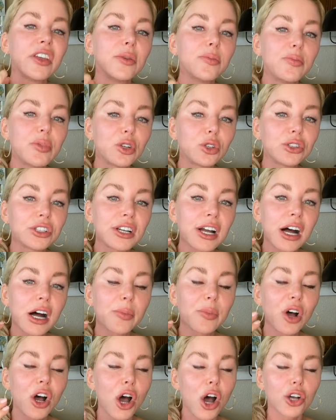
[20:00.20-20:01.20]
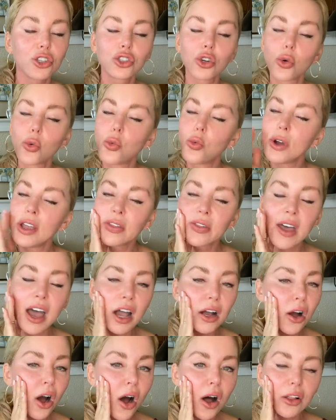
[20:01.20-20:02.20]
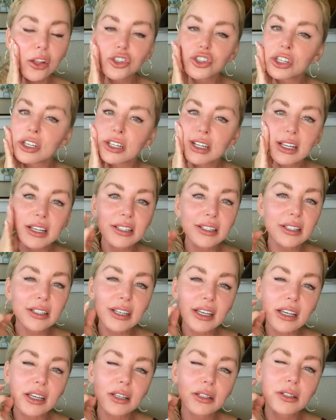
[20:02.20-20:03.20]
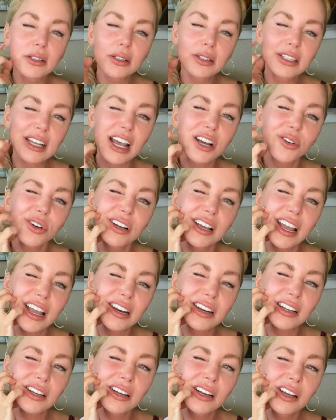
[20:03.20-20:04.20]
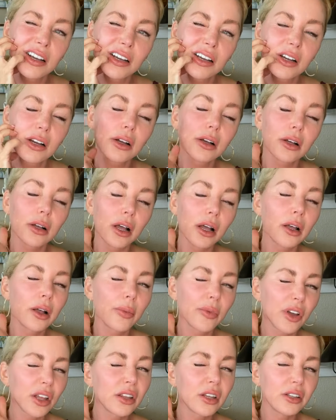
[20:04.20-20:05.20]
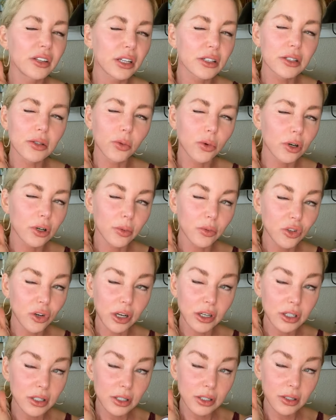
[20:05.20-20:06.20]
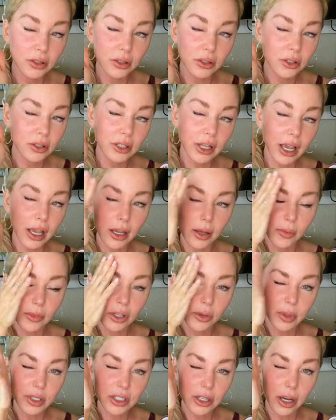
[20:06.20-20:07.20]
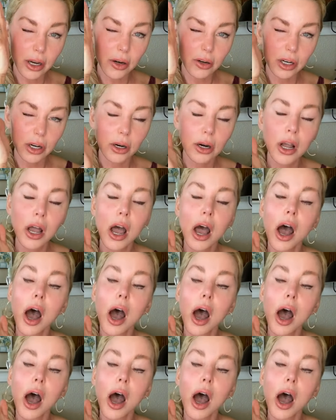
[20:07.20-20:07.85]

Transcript: and then build it up. So when that collagen is is degraded, I think that's the word I'm trying to say. I'm a little bit tired here.